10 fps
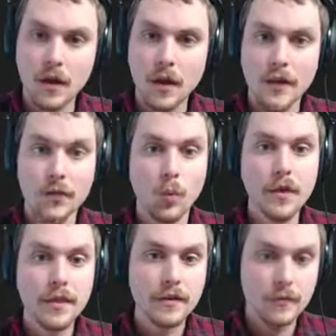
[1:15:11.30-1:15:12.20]
And so
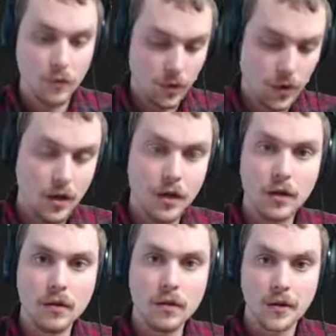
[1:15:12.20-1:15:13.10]
what this,
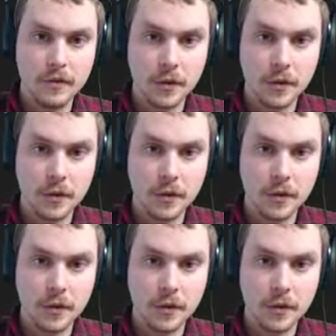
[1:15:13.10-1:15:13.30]
uh, let me explain